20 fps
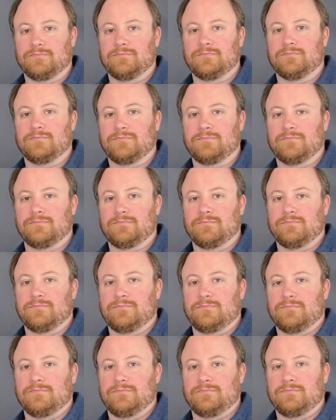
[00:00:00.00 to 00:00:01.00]

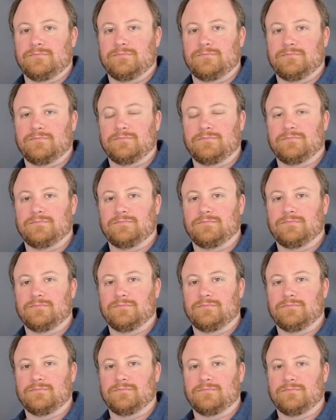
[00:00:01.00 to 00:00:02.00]

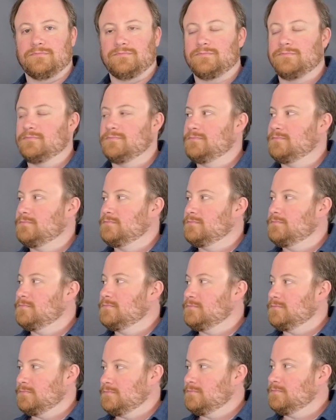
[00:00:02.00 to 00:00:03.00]

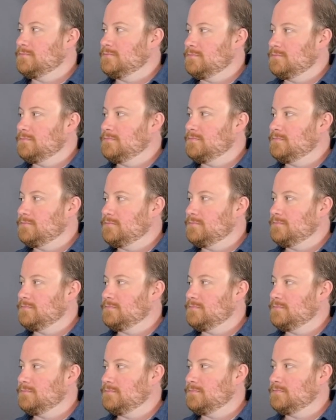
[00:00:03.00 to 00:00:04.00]

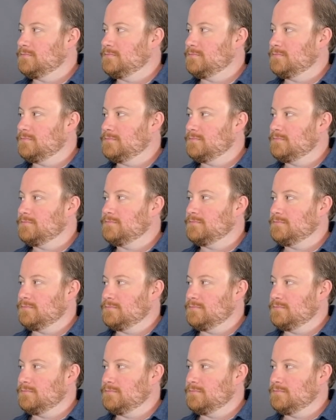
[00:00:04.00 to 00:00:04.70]
[no speech]